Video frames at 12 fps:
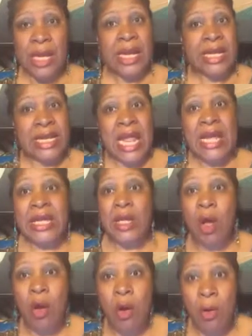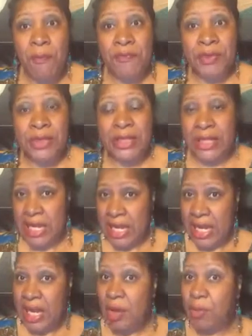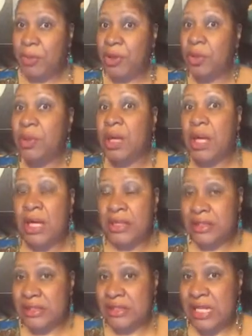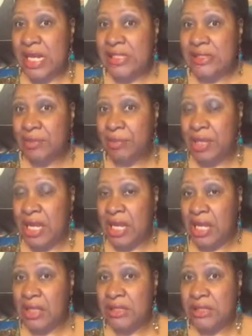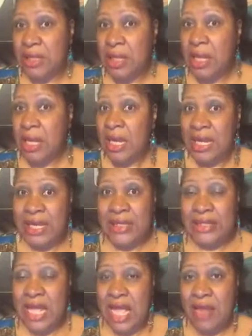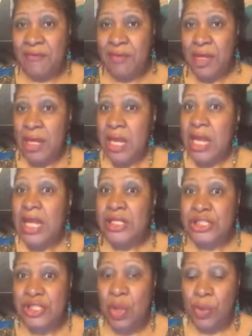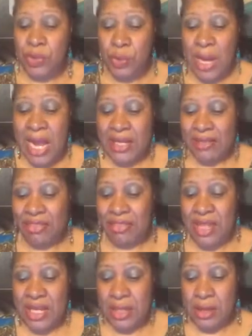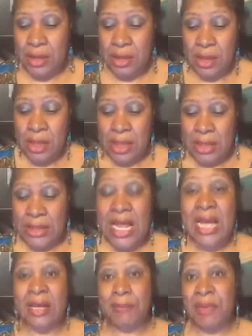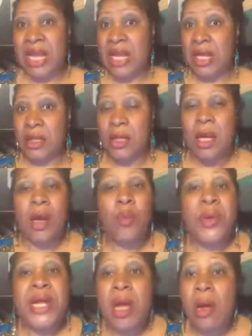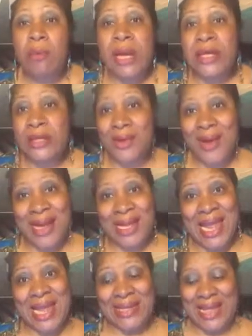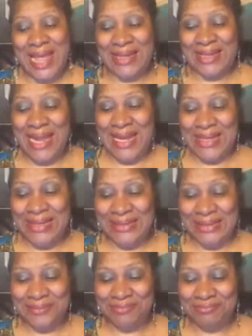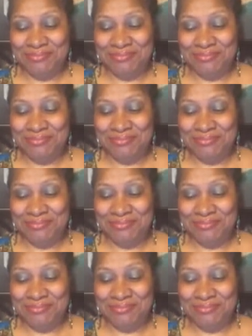And I can hopefully help you to understand some things in life. Show you how to think like a man. We already know how to act like ladies.